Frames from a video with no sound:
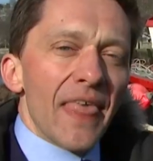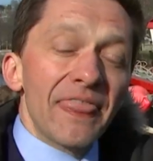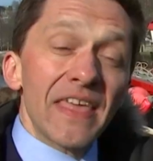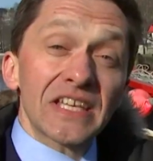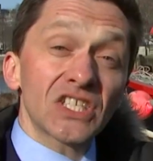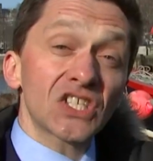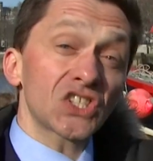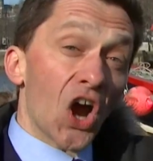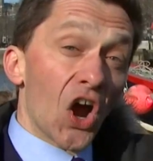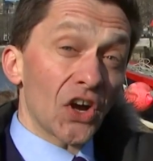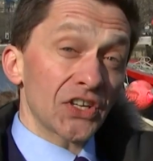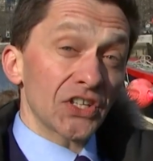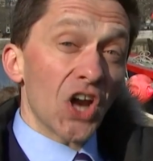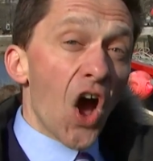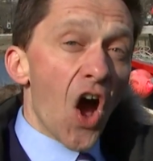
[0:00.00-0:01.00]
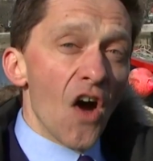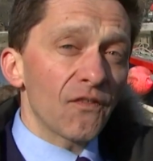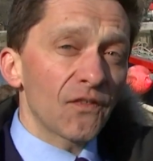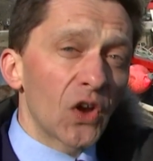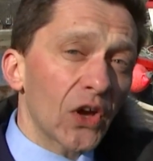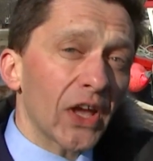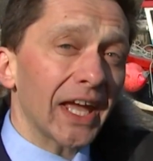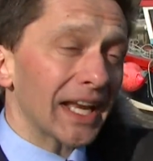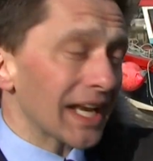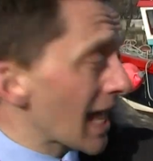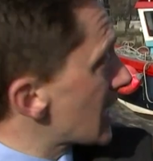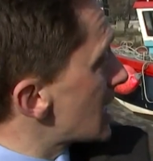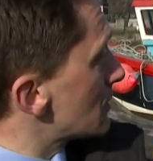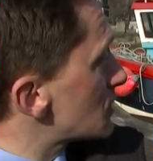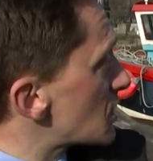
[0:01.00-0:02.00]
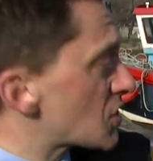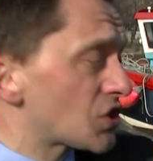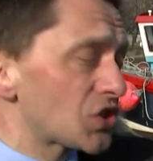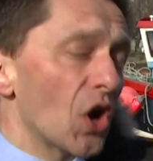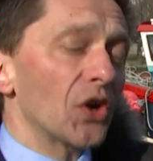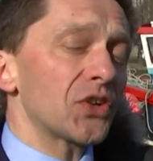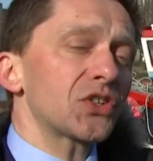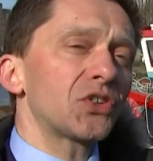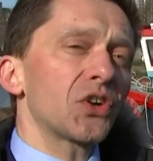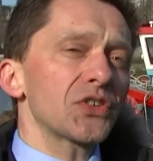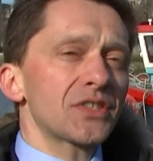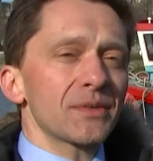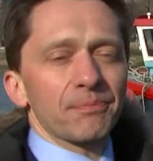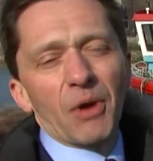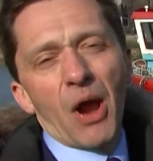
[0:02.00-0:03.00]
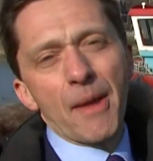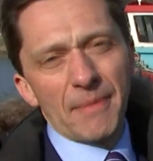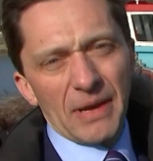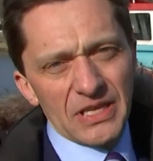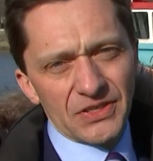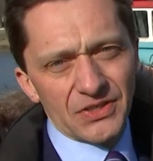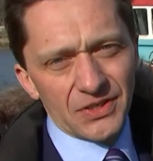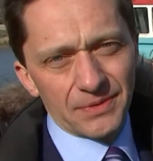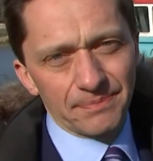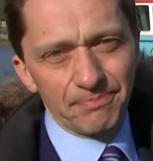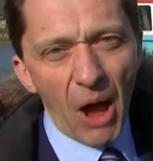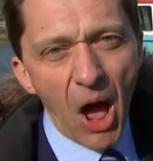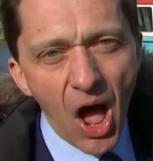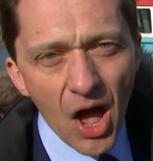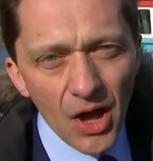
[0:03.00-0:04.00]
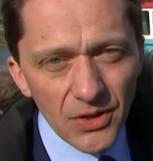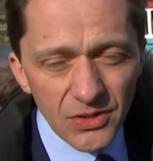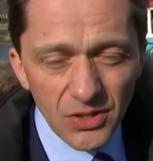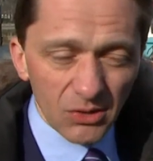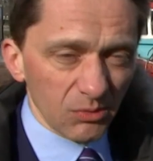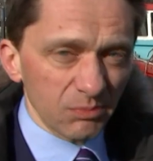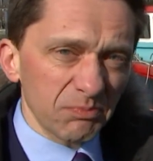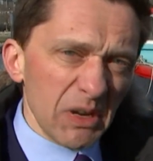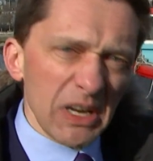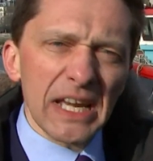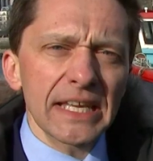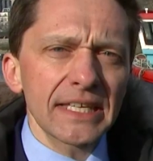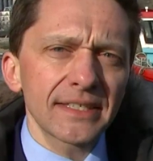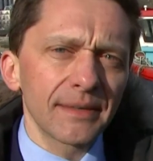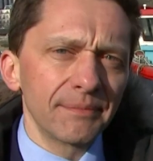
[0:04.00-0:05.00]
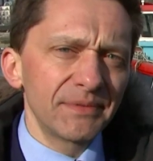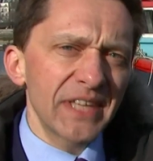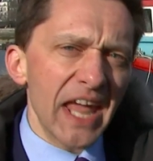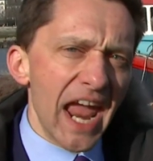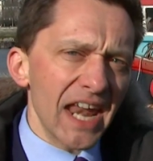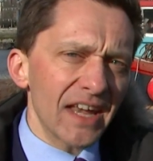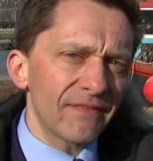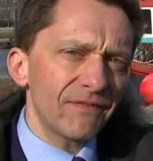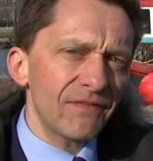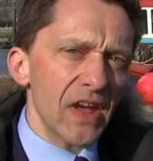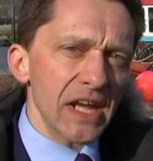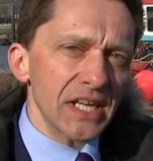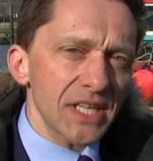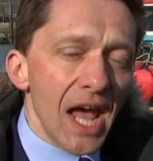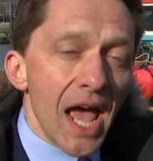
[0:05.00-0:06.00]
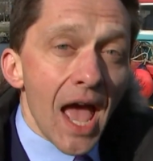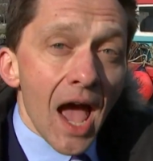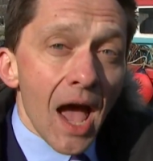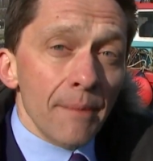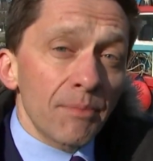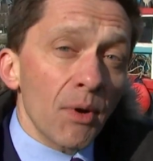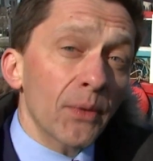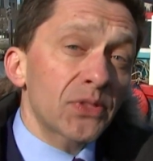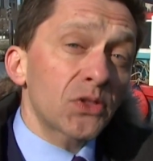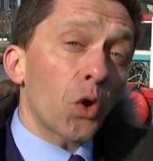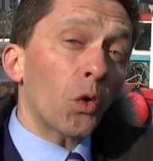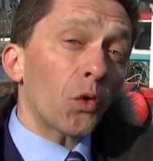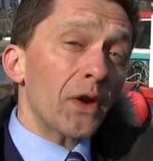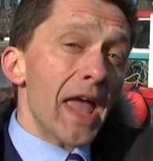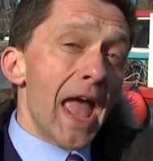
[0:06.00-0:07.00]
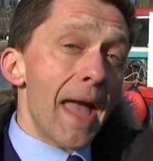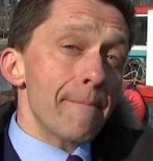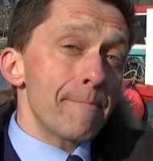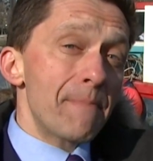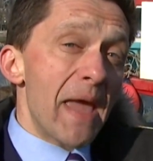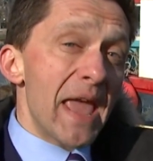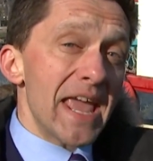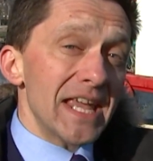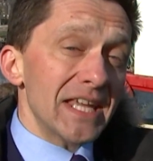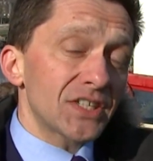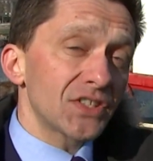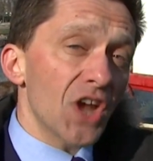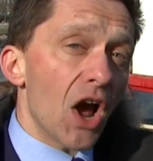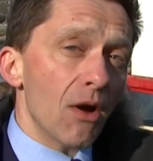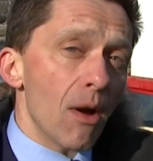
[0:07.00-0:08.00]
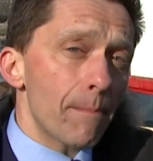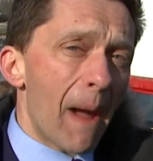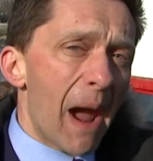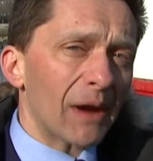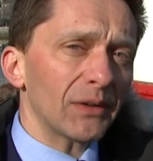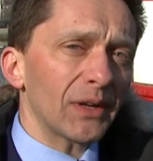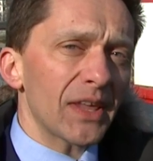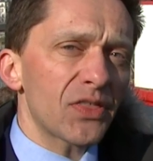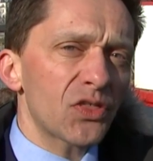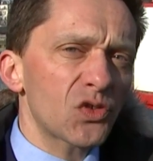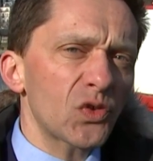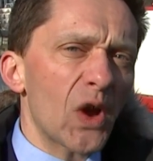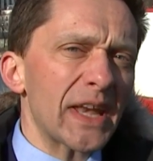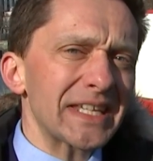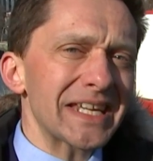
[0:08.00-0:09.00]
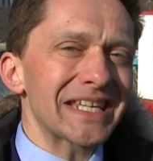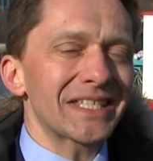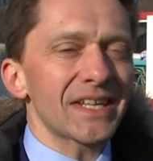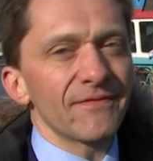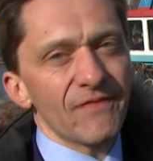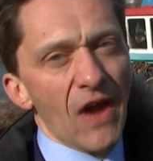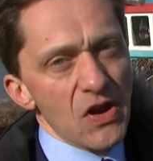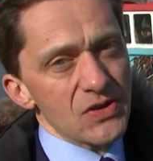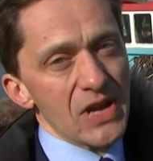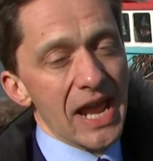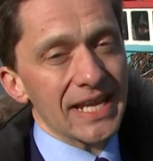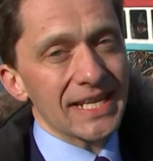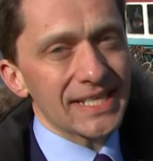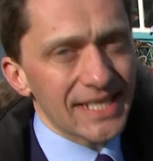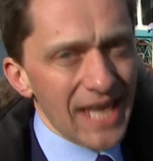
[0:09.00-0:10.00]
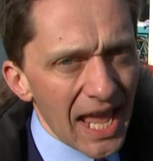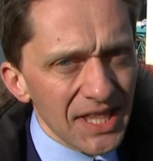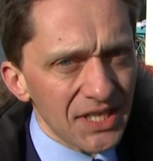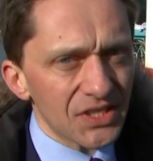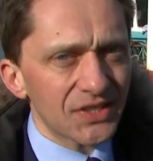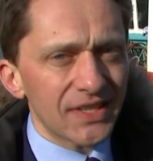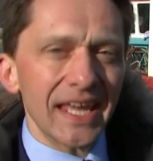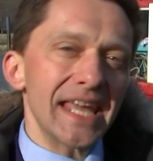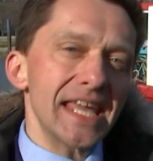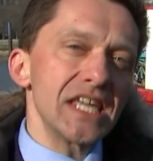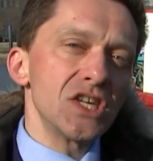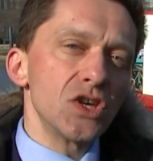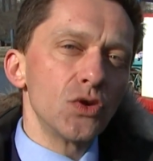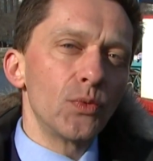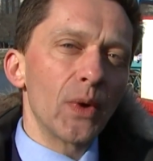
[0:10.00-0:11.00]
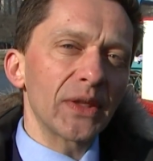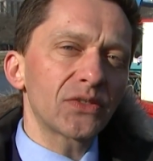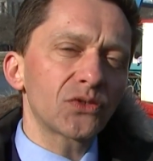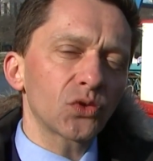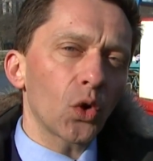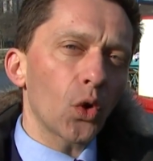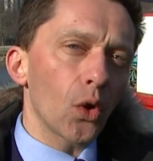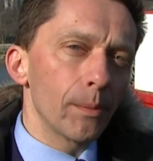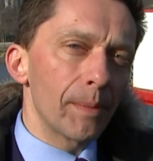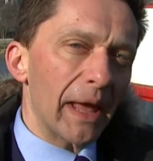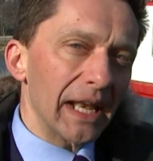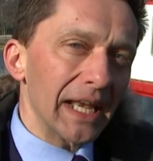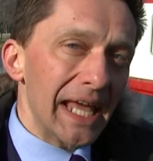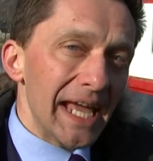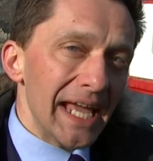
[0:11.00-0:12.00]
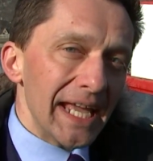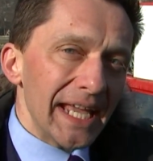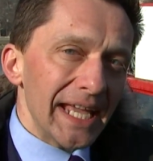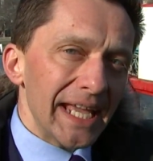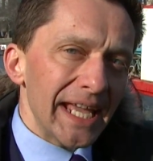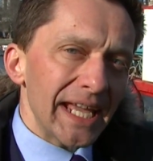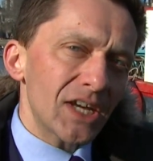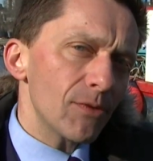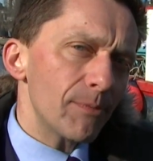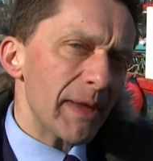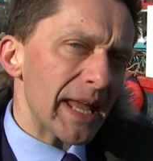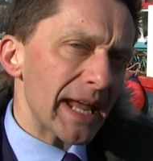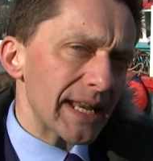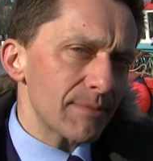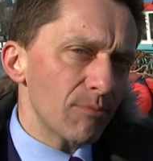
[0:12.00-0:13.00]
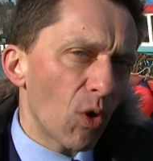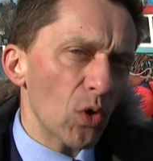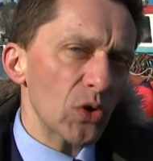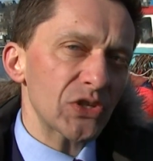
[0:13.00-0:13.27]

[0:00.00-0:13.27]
This started off looking like it was a shot across the Prime Minister's bars, or at least some dead fish. But with Tory MPs now apparently threatening to vote against the EU withdrawal bill, it could be getting more